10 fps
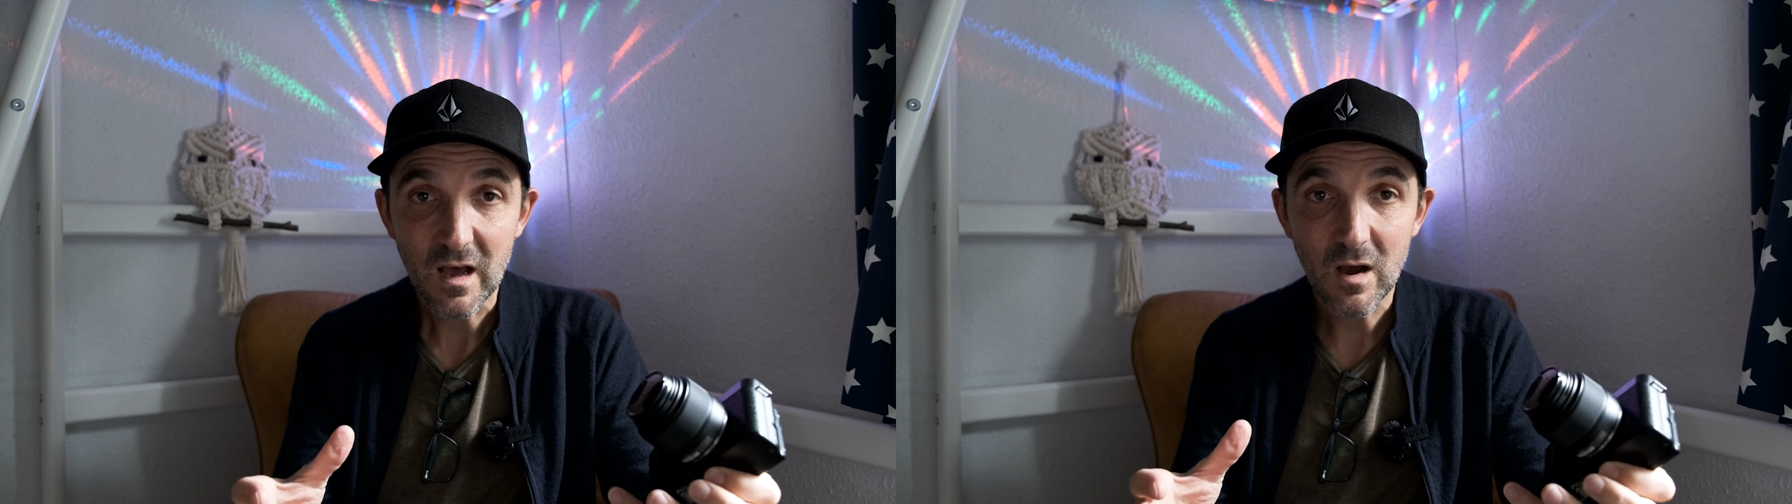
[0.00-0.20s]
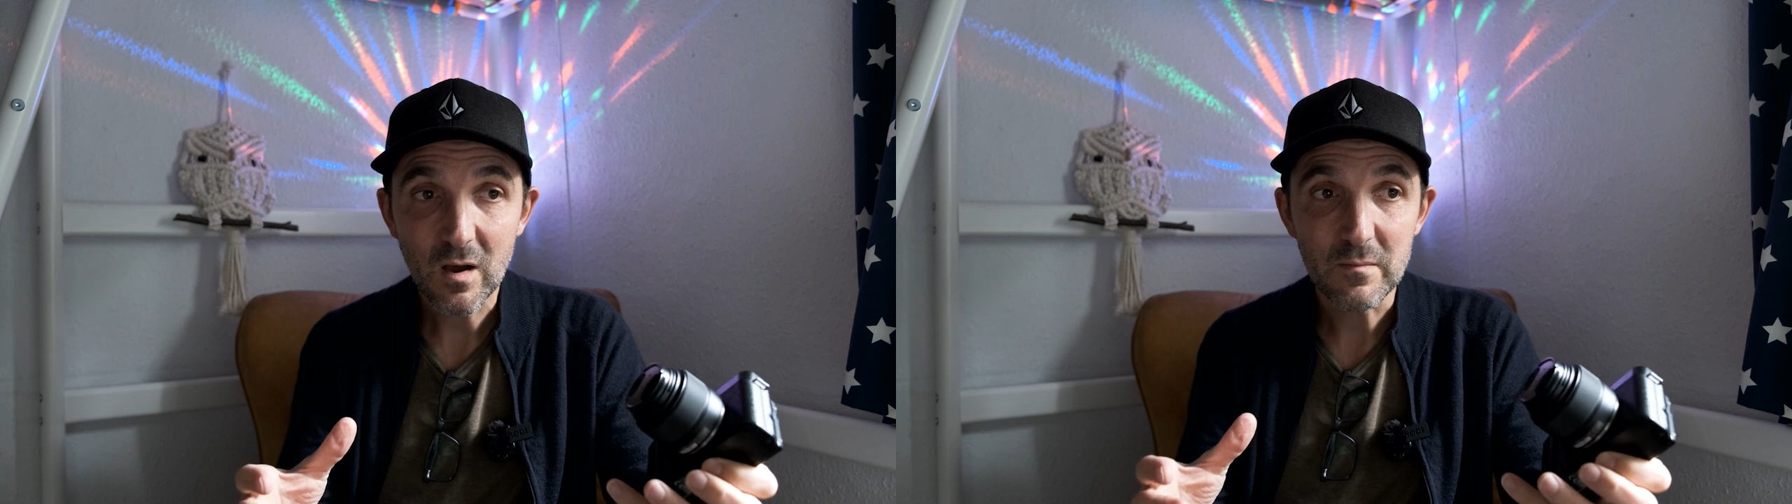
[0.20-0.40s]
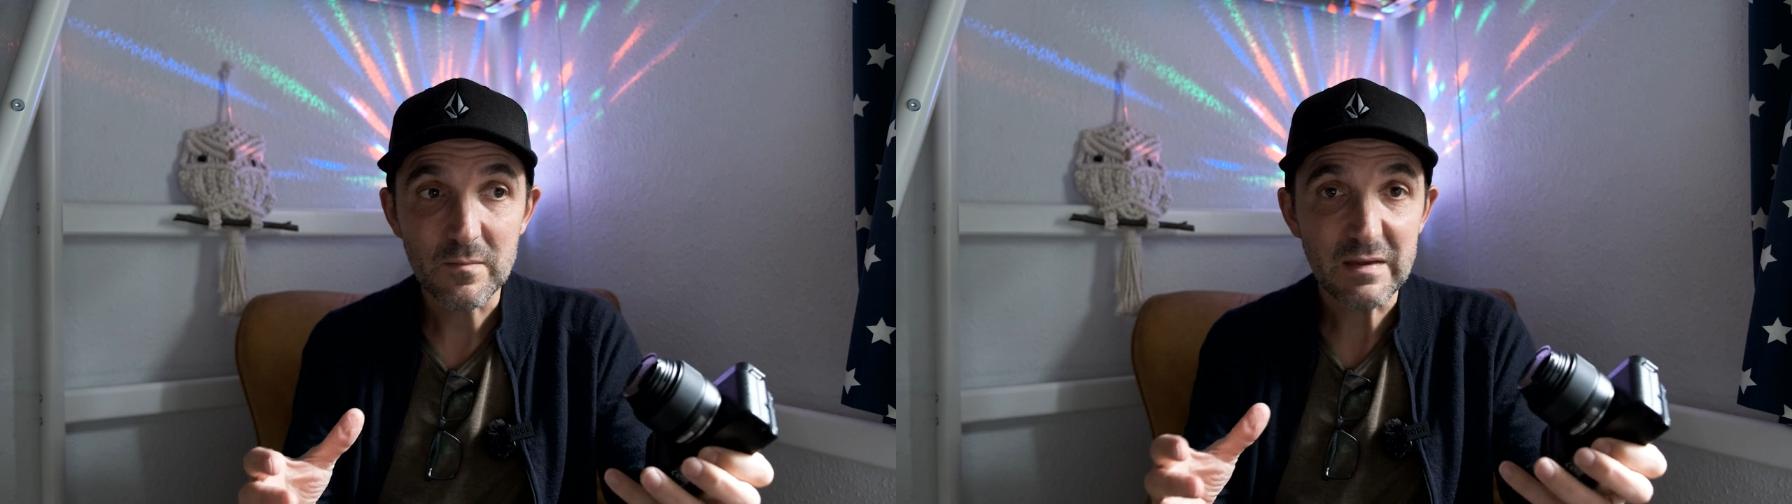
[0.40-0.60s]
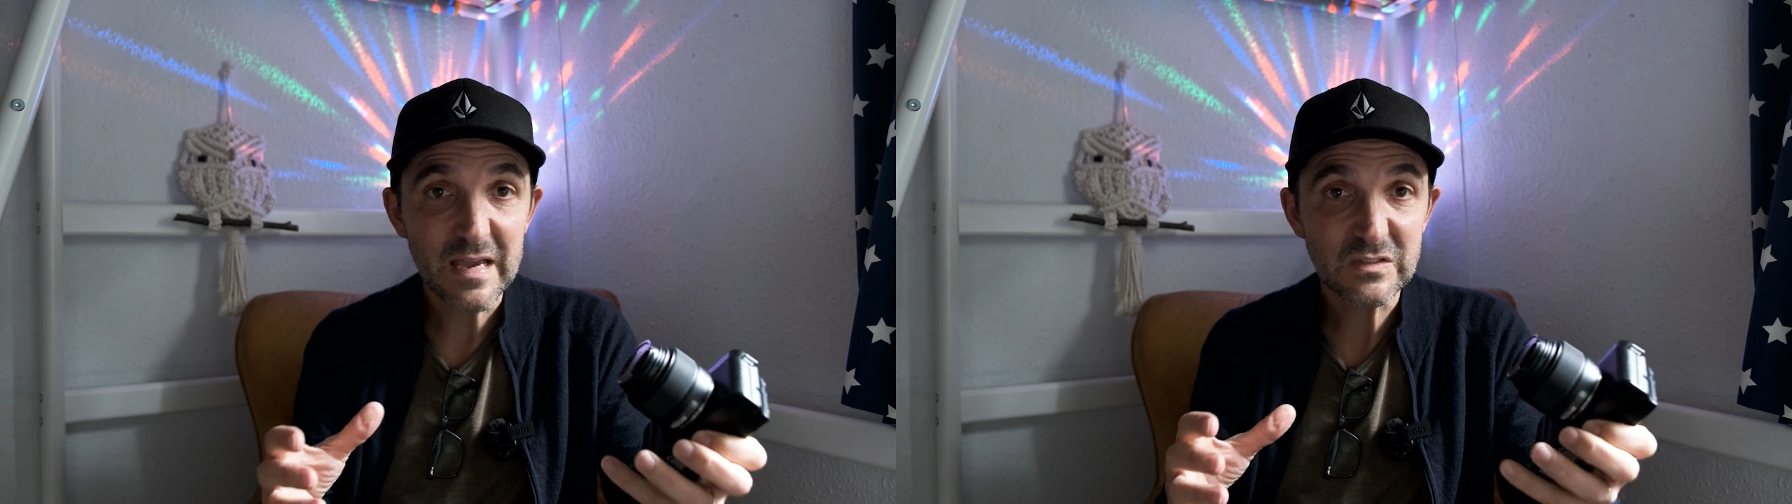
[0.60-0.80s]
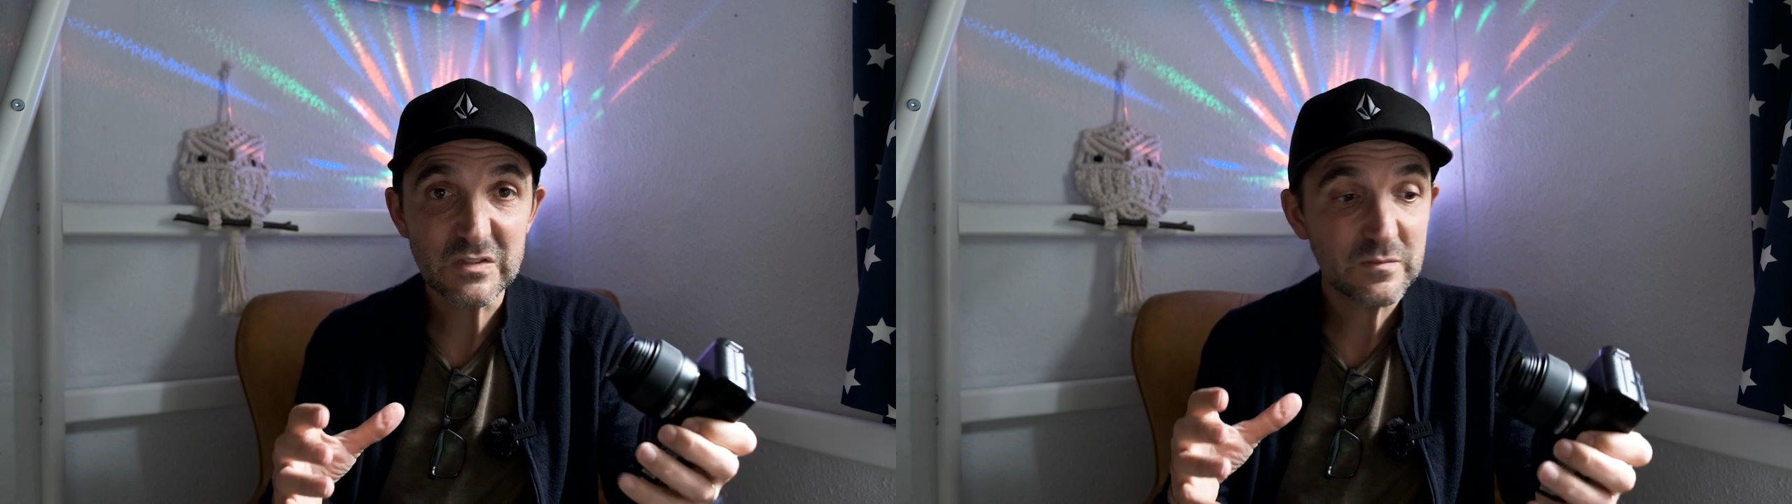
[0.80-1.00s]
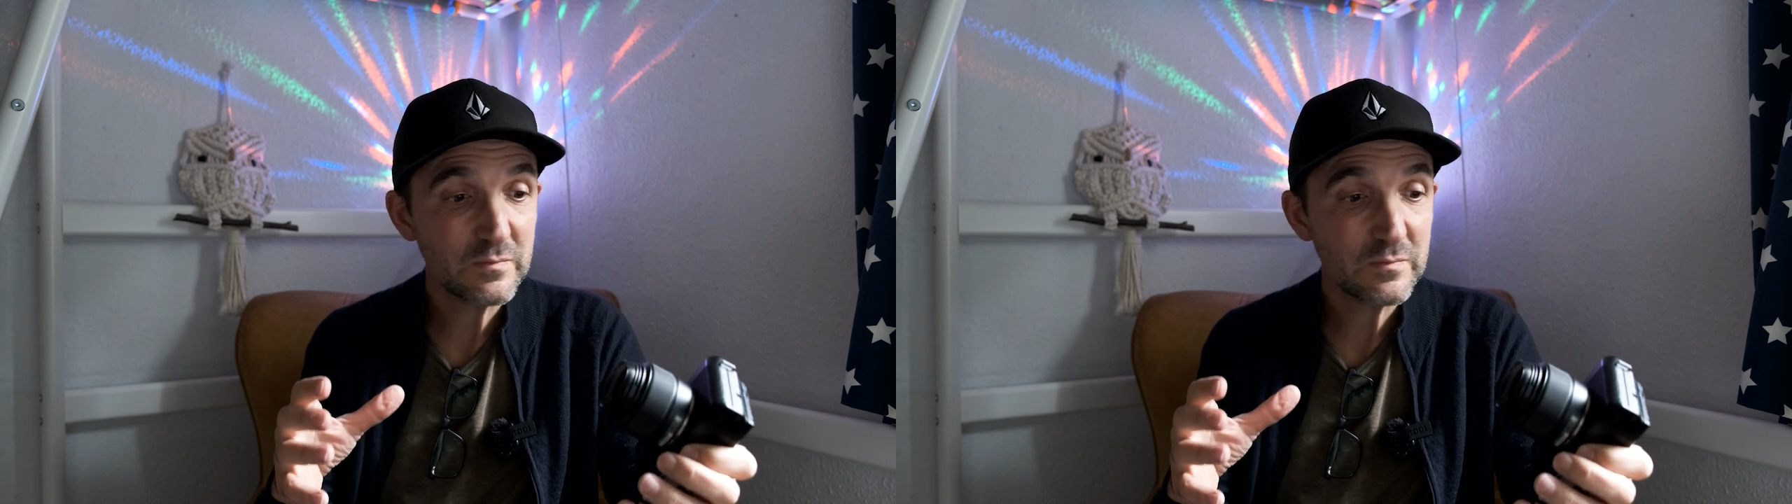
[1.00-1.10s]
It's,